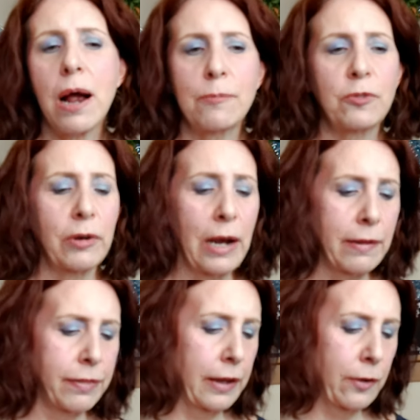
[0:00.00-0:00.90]
I'm trying
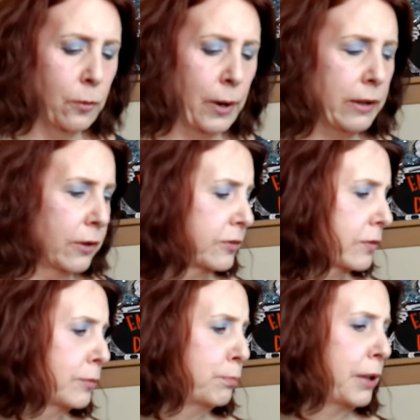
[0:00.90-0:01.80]
to think who
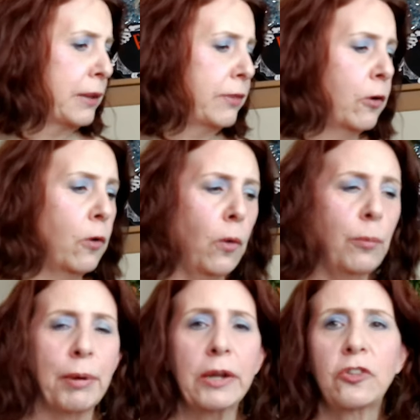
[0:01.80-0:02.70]
else, but there are a
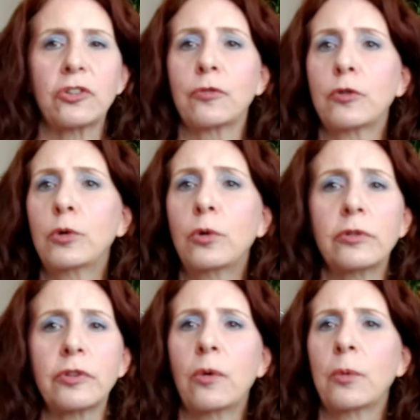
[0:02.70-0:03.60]
whole bunch of
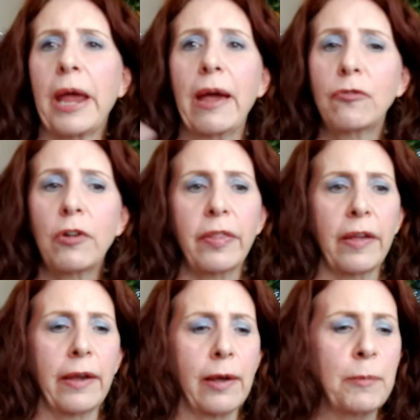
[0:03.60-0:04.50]
cool tone
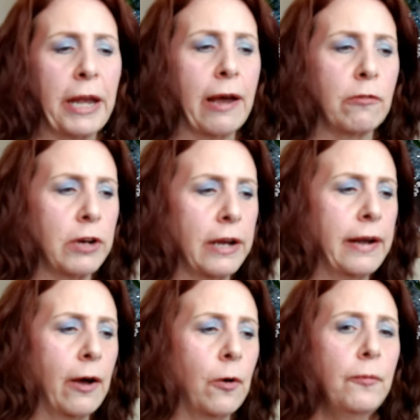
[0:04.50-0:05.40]
everything coming out right
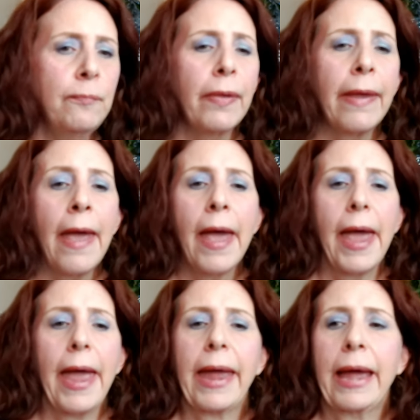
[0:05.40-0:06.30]
now.
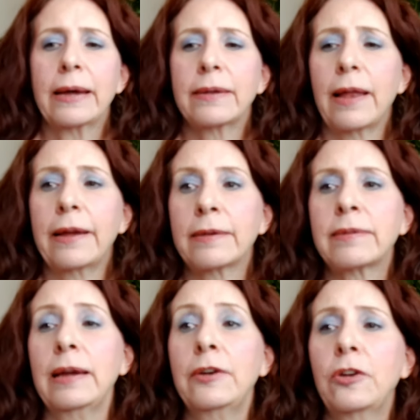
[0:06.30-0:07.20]
And like I
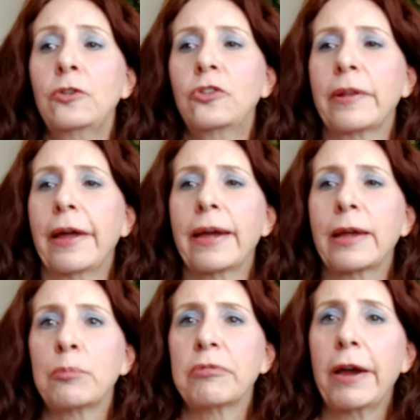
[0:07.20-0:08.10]
said, usually I
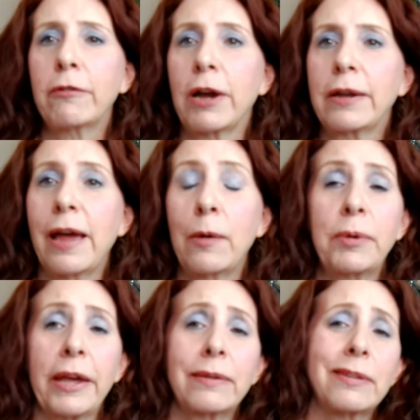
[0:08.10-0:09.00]
get a break right now
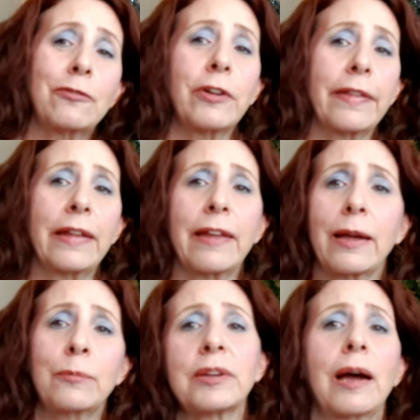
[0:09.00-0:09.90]
because everything that
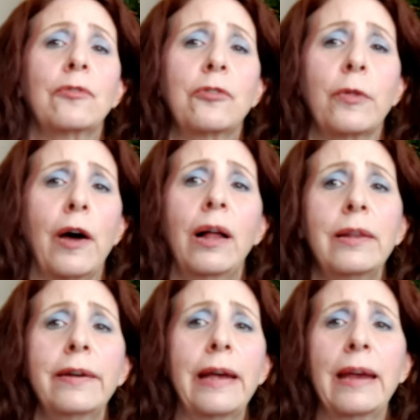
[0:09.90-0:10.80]
comes out for the
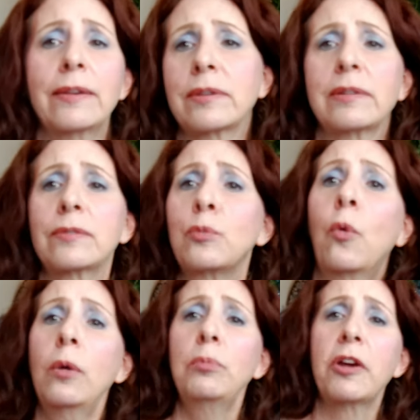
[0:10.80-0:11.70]
holidays is
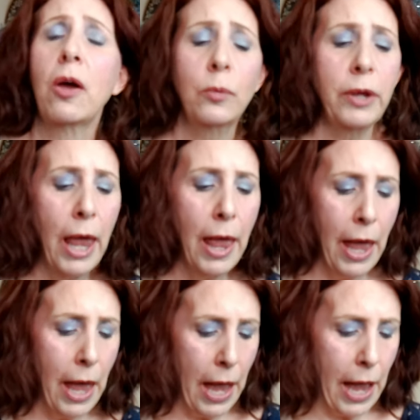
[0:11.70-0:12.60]
warm toned,
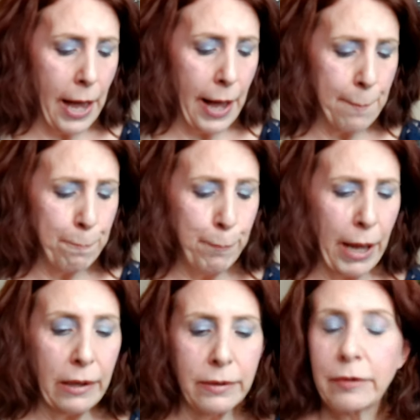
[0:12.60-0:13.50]
um,
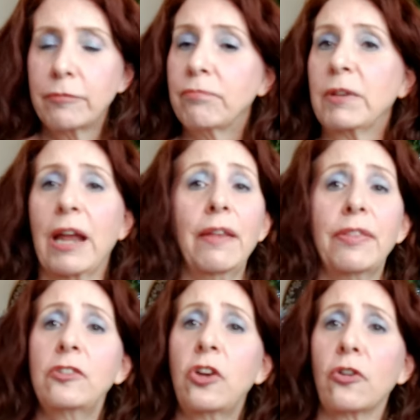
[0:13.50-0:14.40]
but not
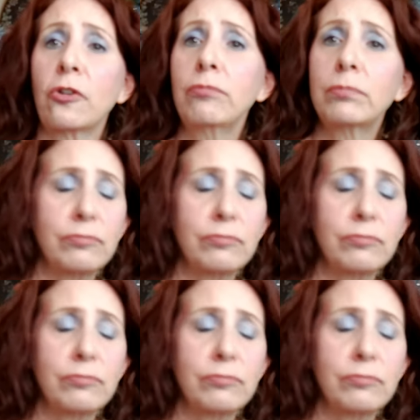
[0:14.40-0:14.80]
this year.